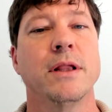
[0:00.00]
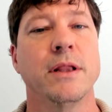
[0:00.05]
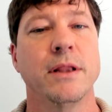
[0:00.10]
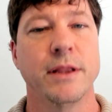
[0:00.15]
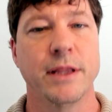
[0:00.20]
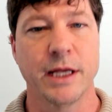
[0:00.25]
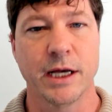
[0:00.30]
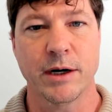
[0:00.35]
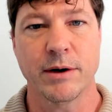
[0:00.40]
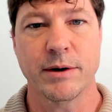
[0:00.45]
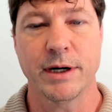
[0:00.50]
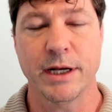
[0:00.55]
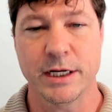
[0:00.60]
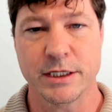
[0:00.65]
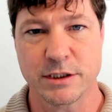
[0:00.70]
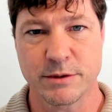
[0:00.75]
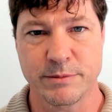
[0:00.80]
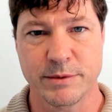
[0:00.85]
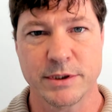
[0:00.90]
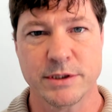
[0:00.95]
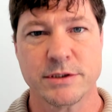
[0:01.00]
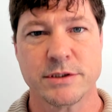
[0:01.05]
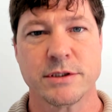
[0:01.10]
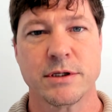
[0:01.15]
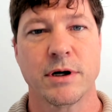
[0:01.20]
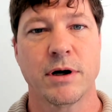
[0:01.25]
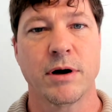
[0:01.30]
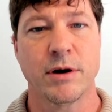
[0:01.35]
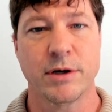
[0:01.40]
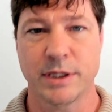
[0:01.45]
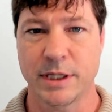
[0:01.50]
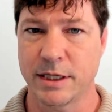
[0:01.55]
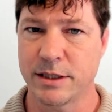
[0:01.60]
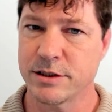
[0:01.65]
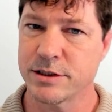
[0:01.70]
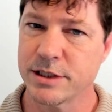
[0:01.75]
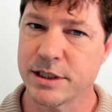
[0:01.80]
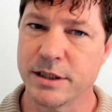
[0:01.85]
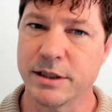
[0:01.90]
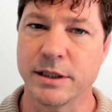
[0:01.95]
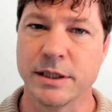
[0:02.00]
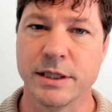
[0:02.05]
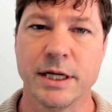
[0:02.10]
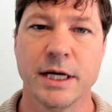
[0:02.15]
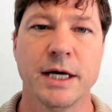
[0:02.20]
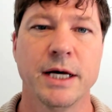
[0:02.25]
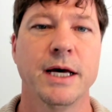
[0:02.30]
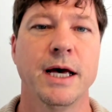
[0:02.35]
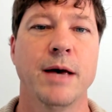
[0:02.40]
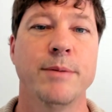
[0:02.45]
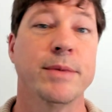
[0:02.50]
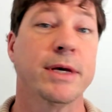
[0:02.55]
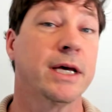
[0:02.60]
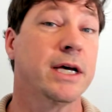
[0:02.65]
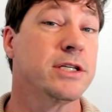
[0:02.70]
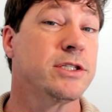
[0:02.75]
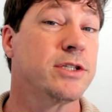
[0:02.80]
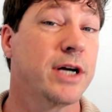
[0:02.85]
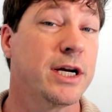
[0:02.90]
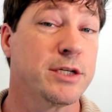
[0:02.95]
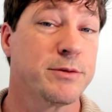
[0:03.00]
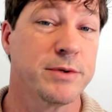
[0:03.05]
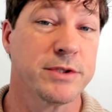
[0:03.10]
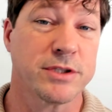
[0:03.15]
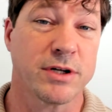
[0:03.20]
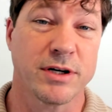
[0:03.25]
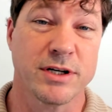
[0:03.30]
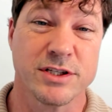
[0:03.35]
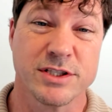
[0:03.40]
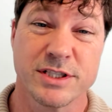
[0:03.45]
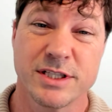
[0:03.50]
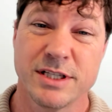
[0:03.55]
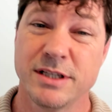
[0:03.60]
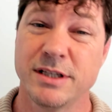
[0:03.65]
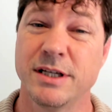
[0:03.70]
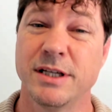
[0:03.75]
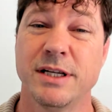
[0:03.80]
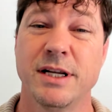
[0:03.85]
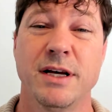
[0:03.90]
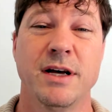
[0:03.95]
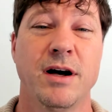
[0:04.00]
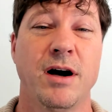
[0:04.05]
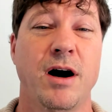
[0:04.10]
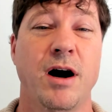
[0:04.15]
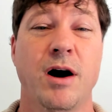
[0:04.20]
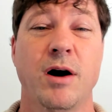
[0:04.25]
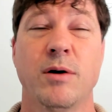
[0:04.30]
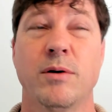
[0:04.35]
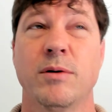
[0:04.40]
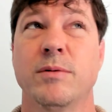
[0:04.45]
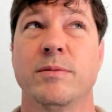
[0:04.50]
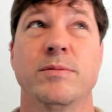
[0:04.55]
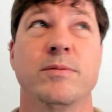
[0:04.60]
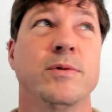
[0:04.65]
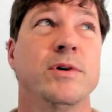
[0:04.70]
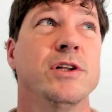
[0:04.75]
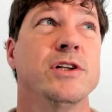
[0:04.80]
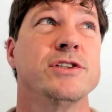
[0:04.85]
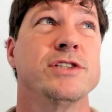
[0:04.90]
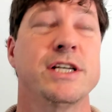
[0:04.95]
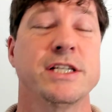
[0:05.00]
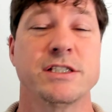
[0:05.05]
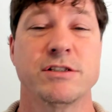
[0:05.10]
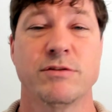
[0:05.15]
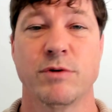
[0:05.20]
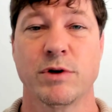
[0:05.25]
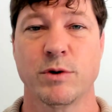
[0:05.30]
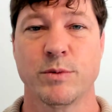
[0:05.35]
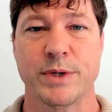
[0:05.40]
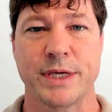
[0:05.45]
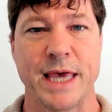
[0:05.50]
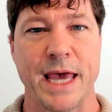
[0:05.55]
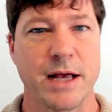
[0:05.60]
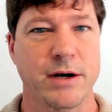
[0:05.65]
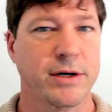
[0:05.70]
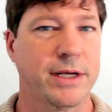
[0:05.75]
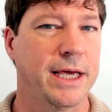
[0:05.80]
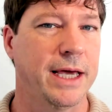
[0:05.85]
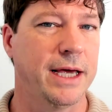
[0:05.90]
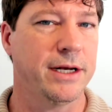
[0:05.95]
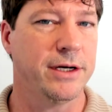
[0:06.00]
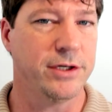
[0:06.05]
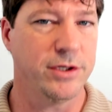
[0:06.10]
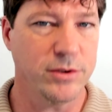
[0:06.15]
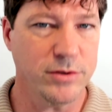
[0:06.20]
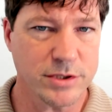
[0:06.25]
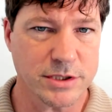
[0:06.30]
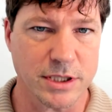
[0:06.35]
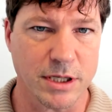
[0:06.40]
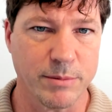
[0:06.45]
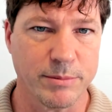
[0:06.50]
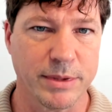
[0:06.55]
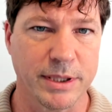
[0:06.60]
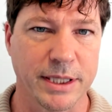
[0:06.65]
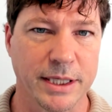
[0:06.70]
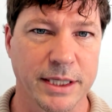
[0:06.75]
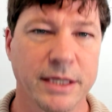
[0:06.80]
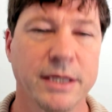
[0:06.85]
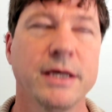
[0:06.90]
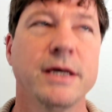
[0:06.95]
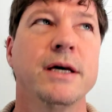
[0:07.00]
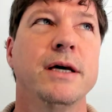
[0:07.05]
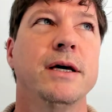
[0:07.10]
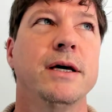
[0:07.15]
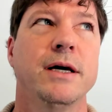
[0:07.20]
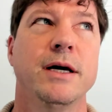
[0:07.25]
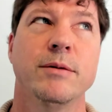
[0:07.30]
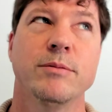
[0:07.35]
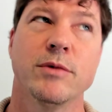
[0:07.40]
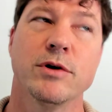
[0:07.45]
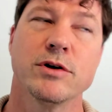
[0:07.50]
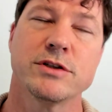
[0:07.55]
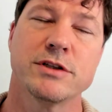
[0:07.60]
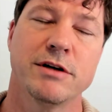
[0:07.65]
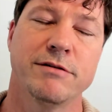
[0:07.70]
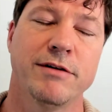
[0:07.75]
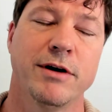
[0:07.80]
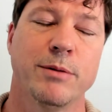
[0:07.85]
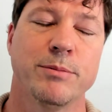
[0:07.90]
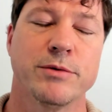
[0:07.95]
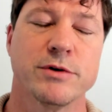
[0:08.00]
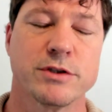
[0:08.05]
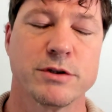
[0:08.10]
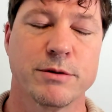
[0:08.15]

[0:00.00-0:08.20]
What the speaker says: their estimates are not as good. And because their estimates aren't as good, our realization of whether we can or can't do something, and most developers